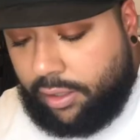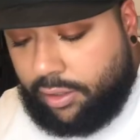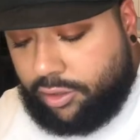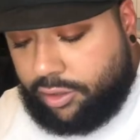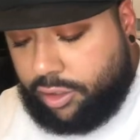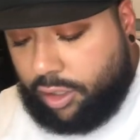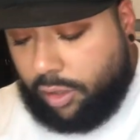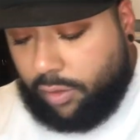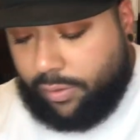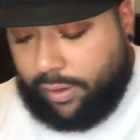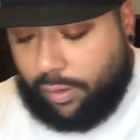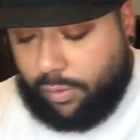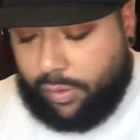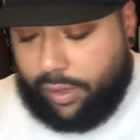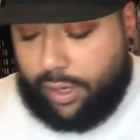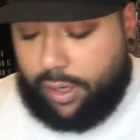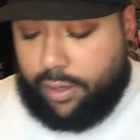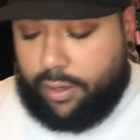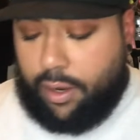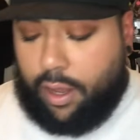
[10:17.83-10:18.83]
So what I'm
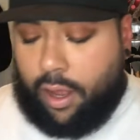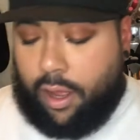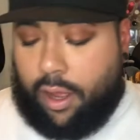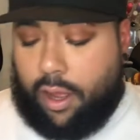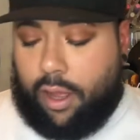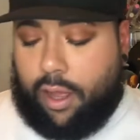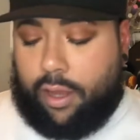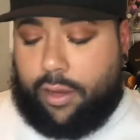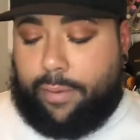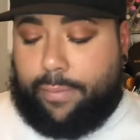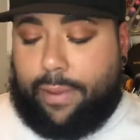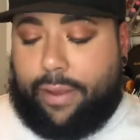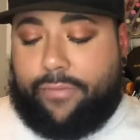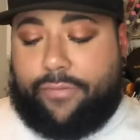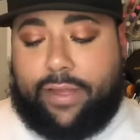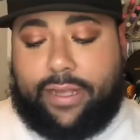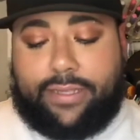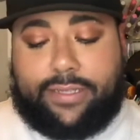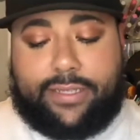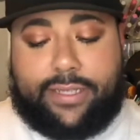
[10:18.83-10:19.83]
wearing on my
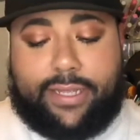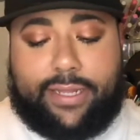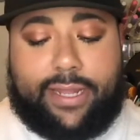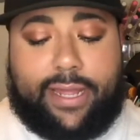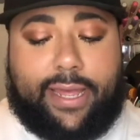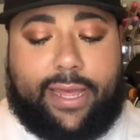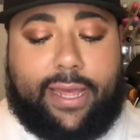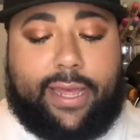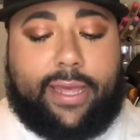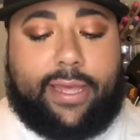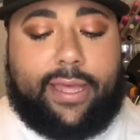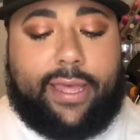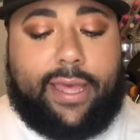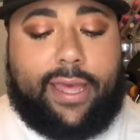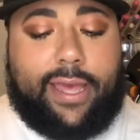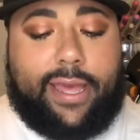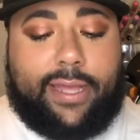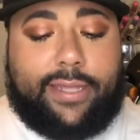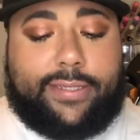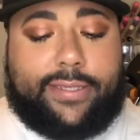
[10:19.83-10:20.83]
face today
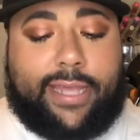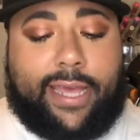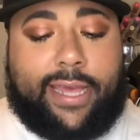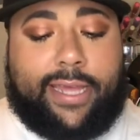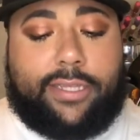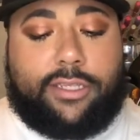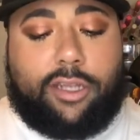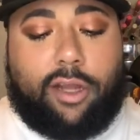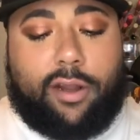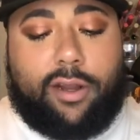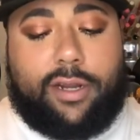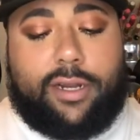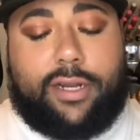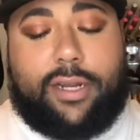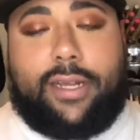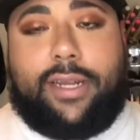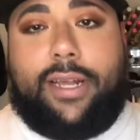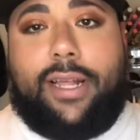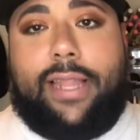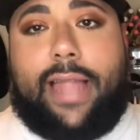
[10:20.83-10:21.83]
is a Tarte
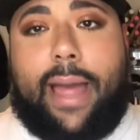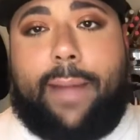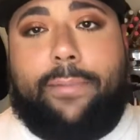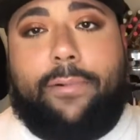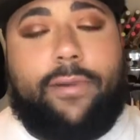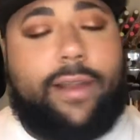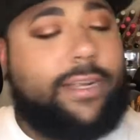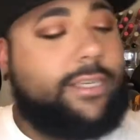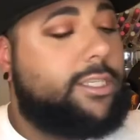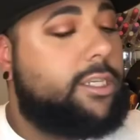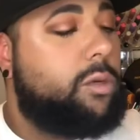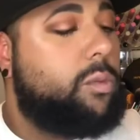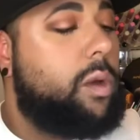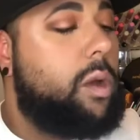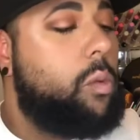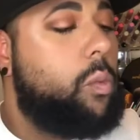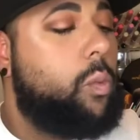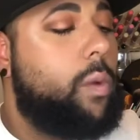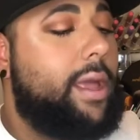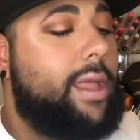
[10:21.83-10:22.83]
collaboration
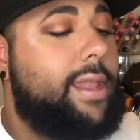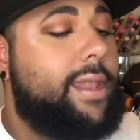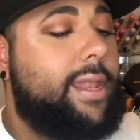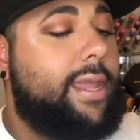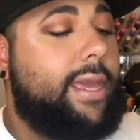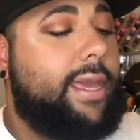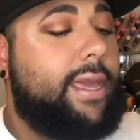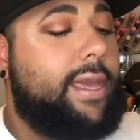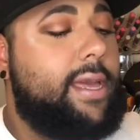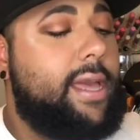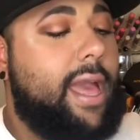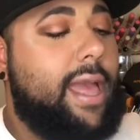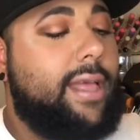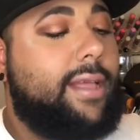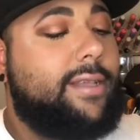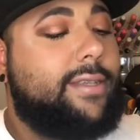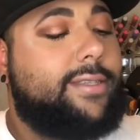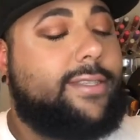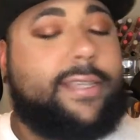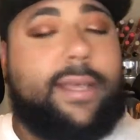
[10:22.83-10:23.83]
with Whitney
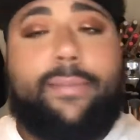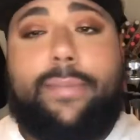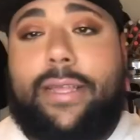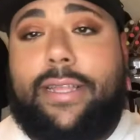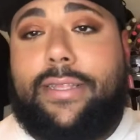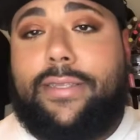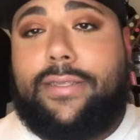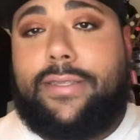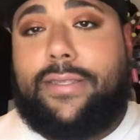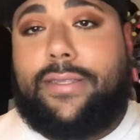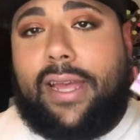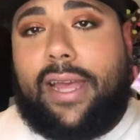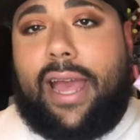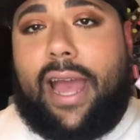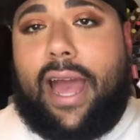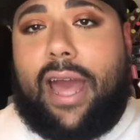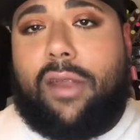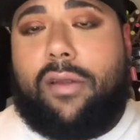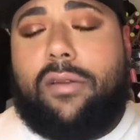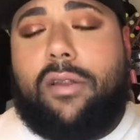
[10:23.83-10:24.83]
Simmons.
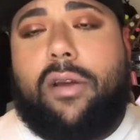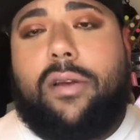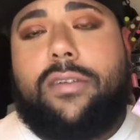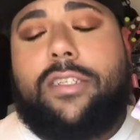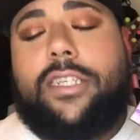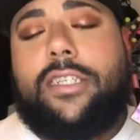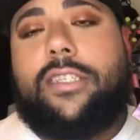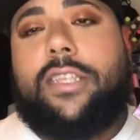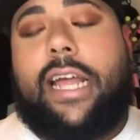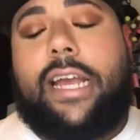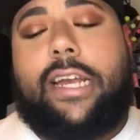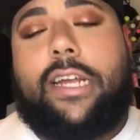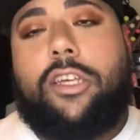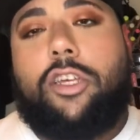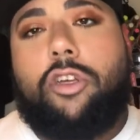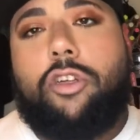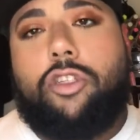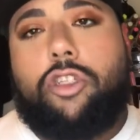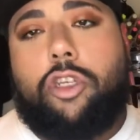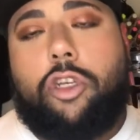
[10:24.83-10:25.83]
I don't know if she's like a
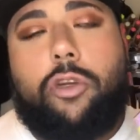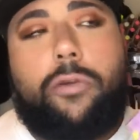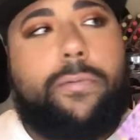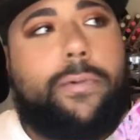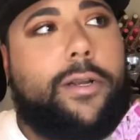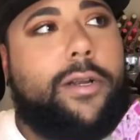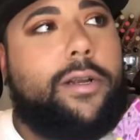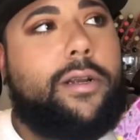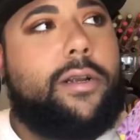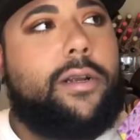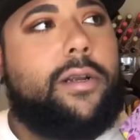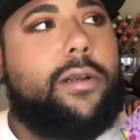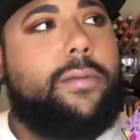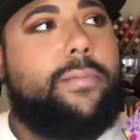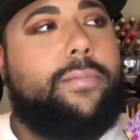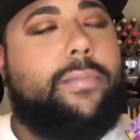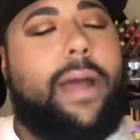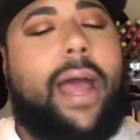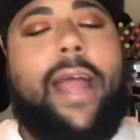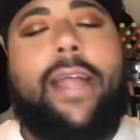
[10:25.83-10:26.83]

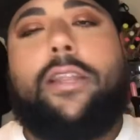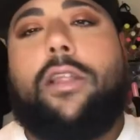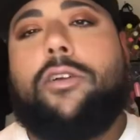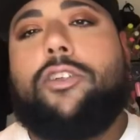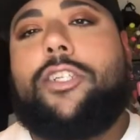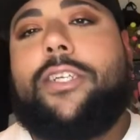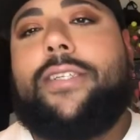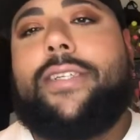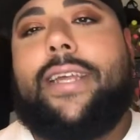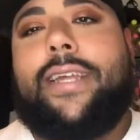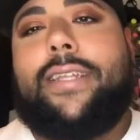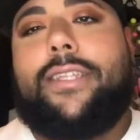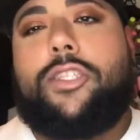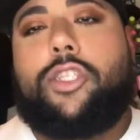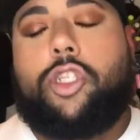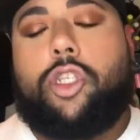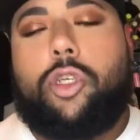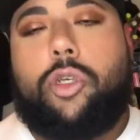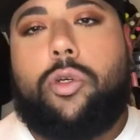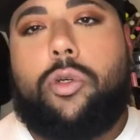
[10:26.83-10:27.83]
YouTuber, but I know she's
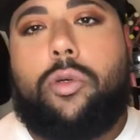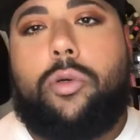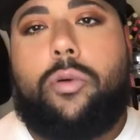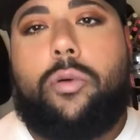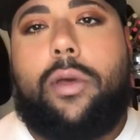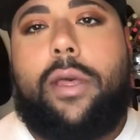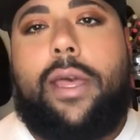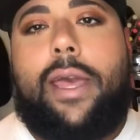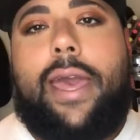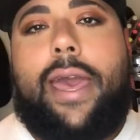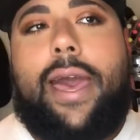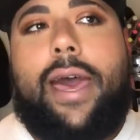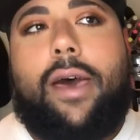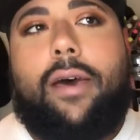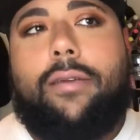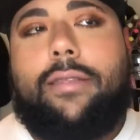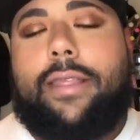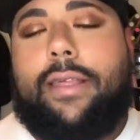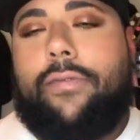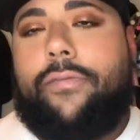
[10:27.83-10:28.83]
into
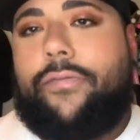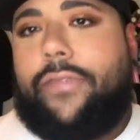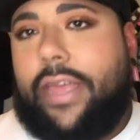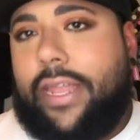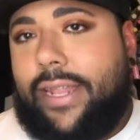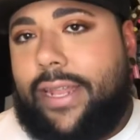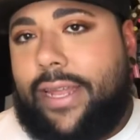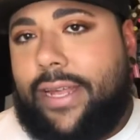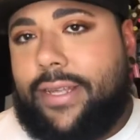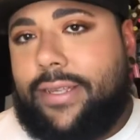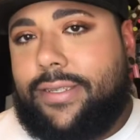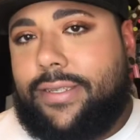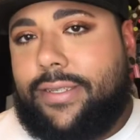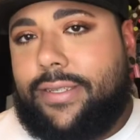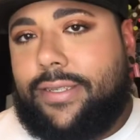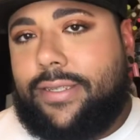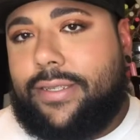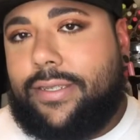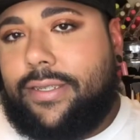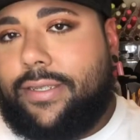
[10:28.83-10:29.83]
health and
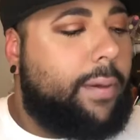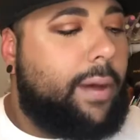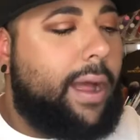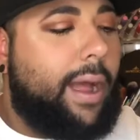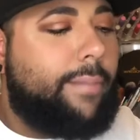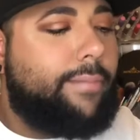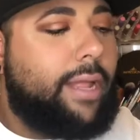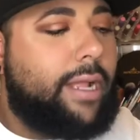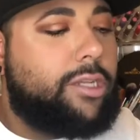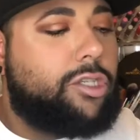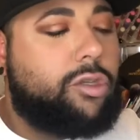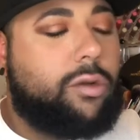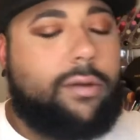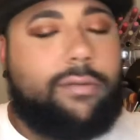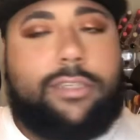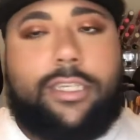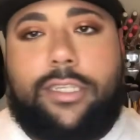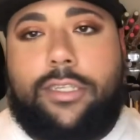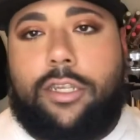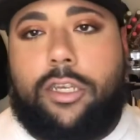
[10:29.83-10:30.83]
fitness, but I'm not sure
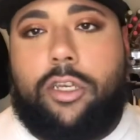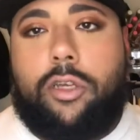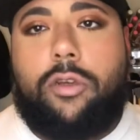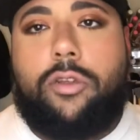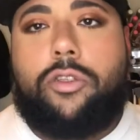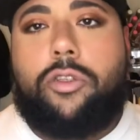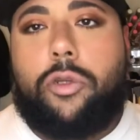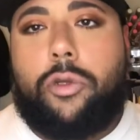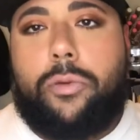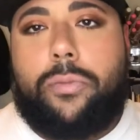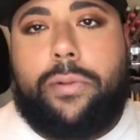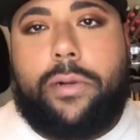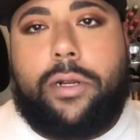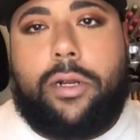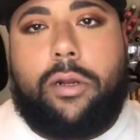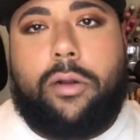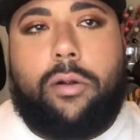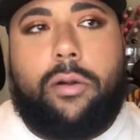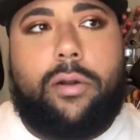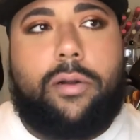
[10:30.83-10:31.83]
if she's a
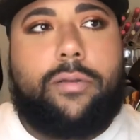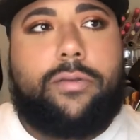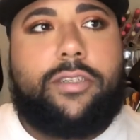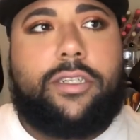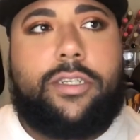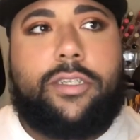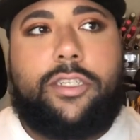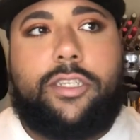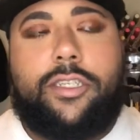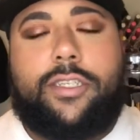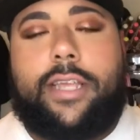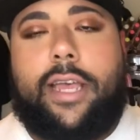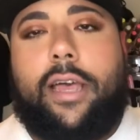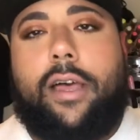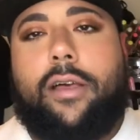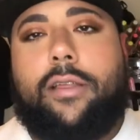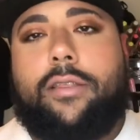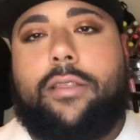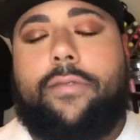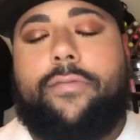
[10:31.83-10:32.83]
YouTuber or if she's just a
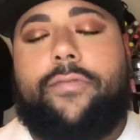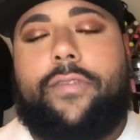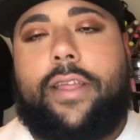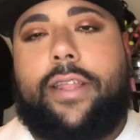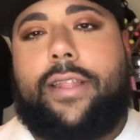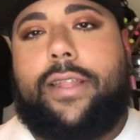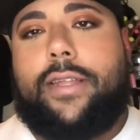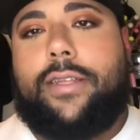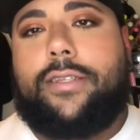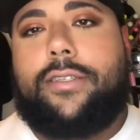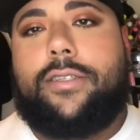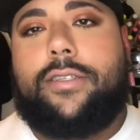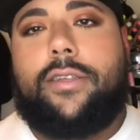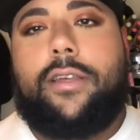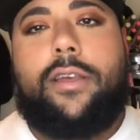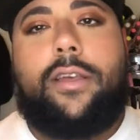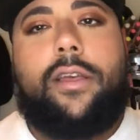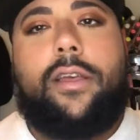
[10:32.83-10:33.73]
health and fitness